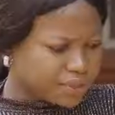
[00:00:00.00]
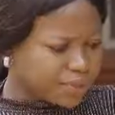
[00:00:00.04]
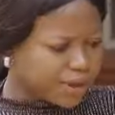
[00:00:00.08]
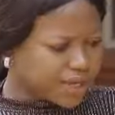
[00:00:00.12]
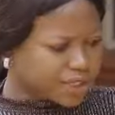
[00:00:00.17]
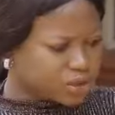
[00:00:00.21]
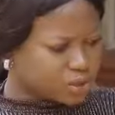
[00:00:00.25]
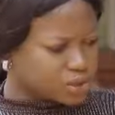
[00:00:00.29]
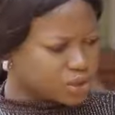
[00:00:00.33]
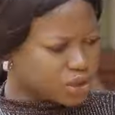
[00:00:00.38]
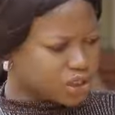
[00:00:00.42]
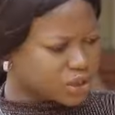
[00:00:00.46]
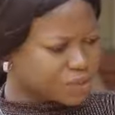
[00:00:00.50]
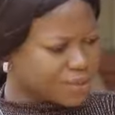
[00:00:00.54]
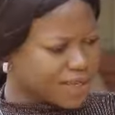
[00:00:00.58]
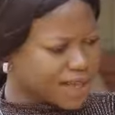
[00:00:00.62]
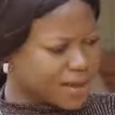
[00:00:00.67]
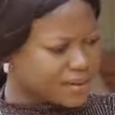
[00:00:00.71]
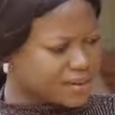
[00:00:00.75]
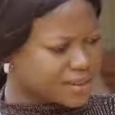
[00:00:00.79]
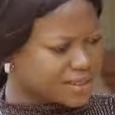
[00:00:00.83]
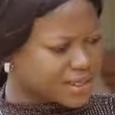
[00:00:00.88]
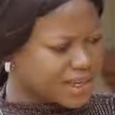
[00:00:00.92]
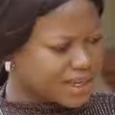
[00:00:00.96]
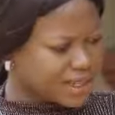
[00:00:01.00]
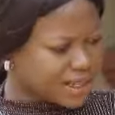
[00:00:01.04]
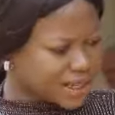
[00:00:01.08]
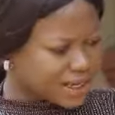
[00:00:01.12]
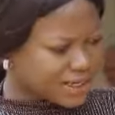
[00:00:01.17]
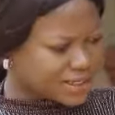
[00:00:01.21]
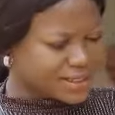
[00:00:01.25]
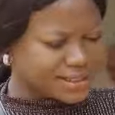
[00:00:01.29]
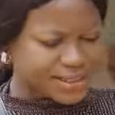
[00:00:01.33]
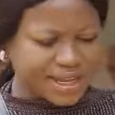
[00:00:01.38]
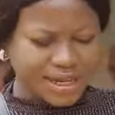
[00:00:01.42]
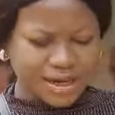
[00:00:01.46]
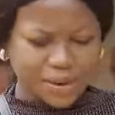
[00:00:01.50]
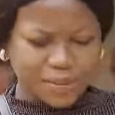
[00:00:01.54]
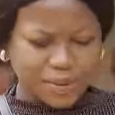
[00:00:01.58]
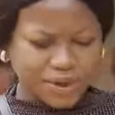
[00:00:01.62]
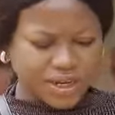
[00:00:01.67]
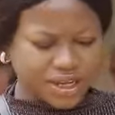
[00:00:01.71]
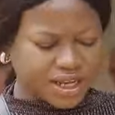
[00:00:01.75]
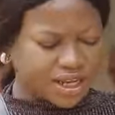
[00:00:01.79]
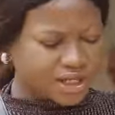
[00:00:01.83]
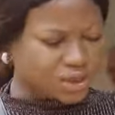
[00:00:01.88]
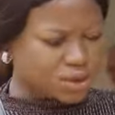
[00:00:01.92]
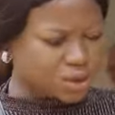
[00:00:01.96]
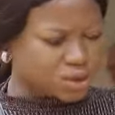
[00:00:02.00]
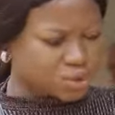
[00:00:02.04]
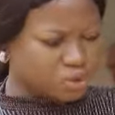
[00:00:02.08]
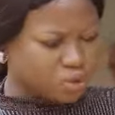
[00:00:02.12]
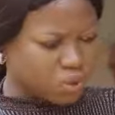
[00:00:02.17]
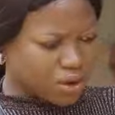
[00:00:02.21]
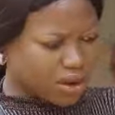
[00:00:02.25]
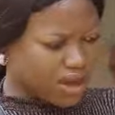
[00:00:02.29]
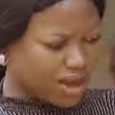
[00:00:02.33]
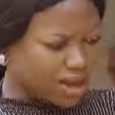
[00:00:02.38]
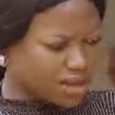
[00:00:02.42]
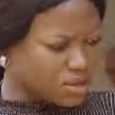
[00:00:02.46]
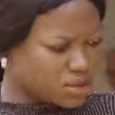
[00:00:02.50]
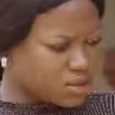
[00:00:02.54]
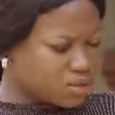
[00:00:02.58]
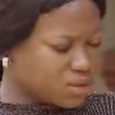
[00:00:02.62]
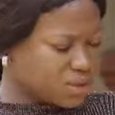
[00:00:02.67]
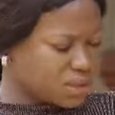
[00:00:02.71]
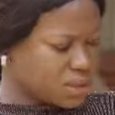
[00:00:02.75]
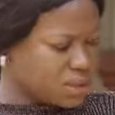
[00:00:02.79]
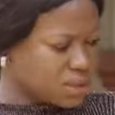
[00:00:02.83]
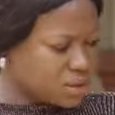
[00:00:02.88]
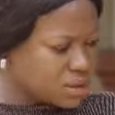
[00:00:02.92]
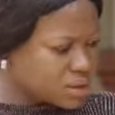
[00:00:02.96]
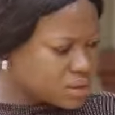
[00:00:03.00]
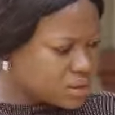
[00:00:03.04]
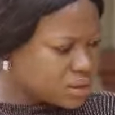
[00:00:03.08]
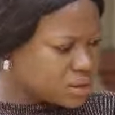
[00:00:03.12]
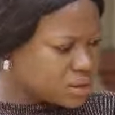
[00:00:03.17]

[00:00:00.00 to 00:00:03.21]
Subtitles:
The bench will just be outside like this. Anybody can just walk and use it.